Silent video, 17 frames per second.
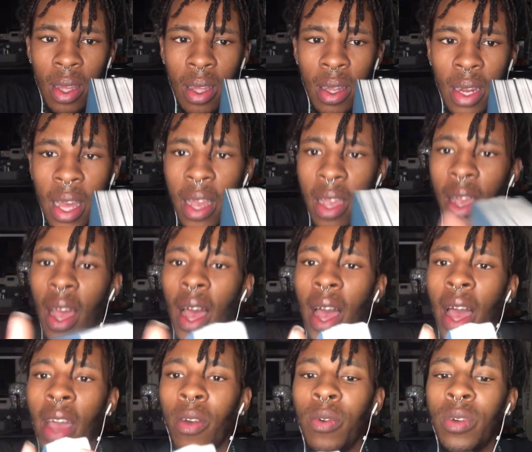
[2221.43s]
like,
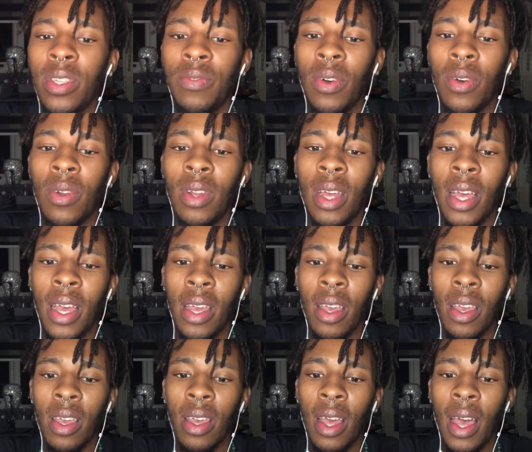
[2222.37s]
I always felt
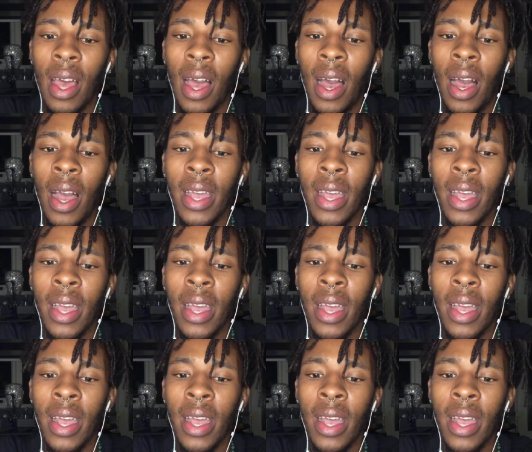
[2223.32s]
like I